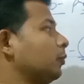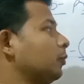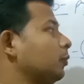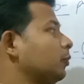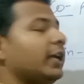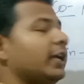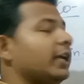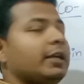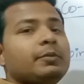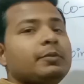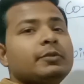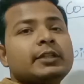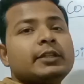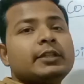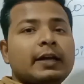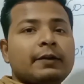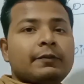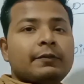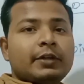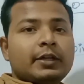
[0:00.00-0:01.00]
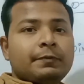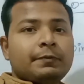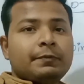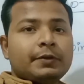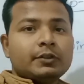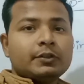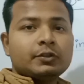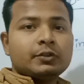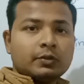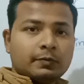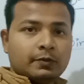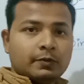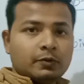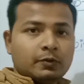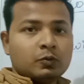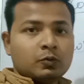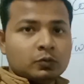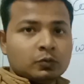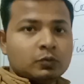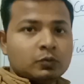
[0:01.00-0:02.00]
if two primes have a
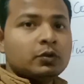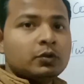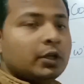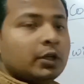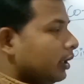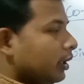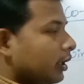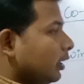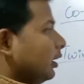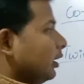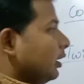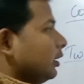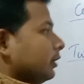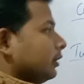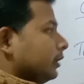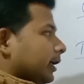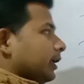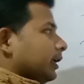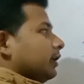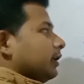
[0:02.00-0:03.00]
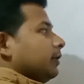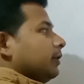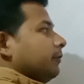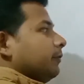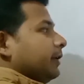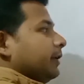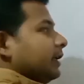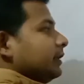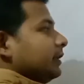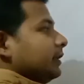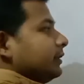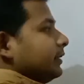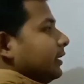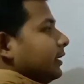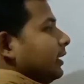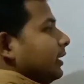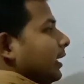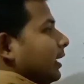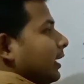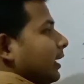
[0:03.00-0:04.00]
difference of 2, then we
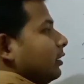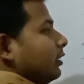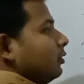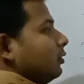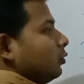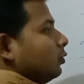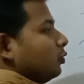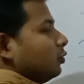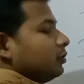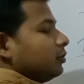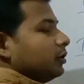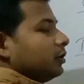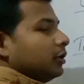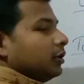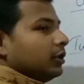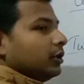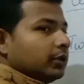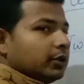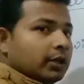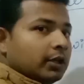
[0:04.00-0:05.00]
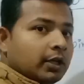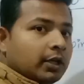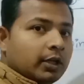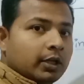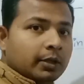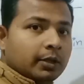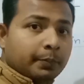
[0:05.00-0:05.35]
can say that those